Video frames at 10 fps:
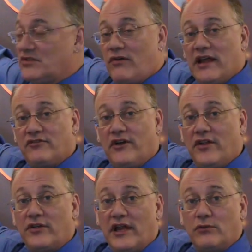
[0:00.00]

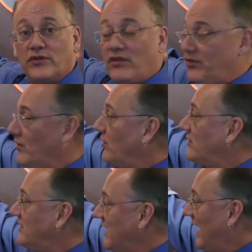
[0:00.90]
grandfather, Edward
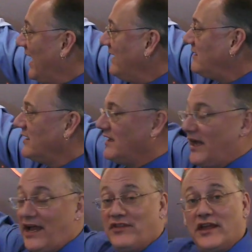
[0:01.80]
III, died.
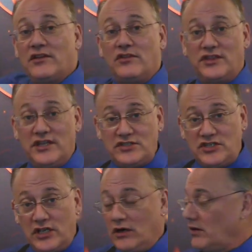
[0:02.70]
And then this
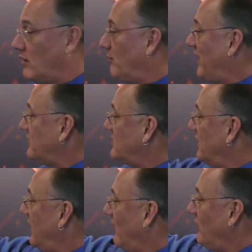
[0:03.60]
year, you're about to
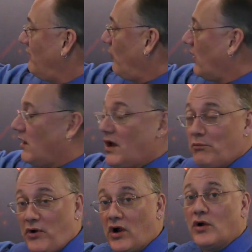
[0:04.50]
see Henry IV
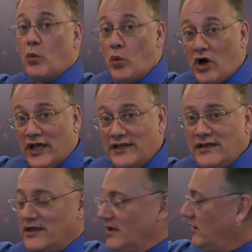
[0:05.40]
Part 1,
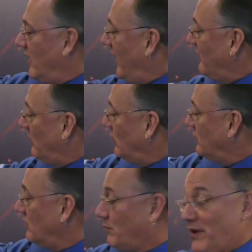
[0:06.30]
and then we'll
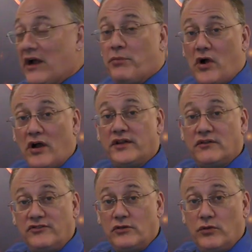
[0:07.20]
do the Bear Bard in a
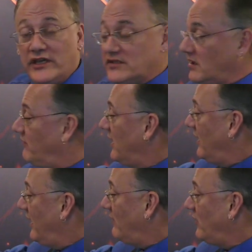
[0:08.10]
few weeks of
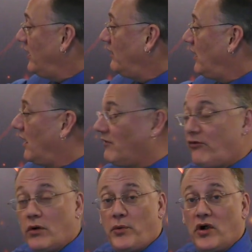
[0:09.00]
Henry
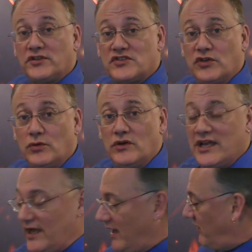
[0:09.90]
IV Part 2,
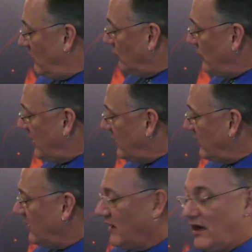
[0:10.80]
and then the
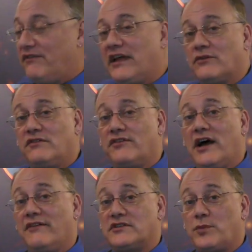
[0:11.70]
reading of Henry V
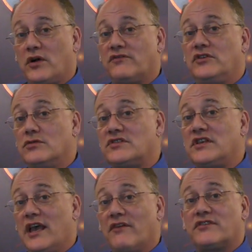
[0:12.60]
as part of
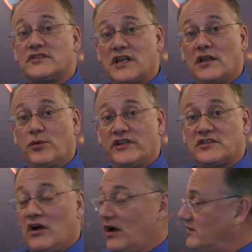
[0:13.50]
UCF Celebrates
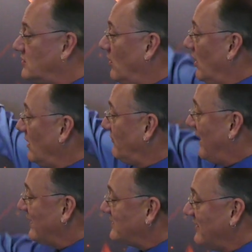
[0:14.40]
the Arts. So all of
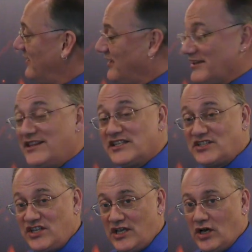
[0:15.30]
that's
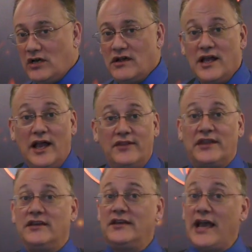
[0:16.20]
this year, and
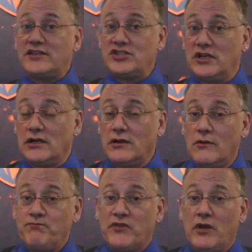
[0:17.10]
then next year,
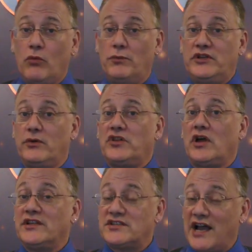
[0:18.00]
we'll be doing
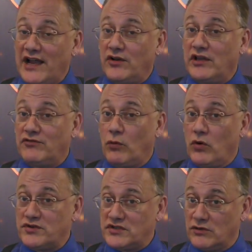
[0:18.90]
the entirety of the
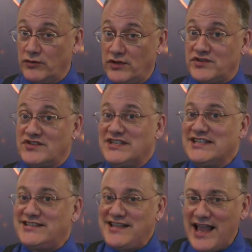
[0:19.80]
Wars of the Roses, the
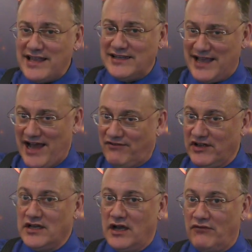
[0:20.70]
second half
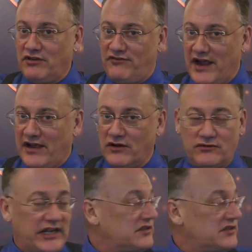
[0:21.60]
of the Fire and Rain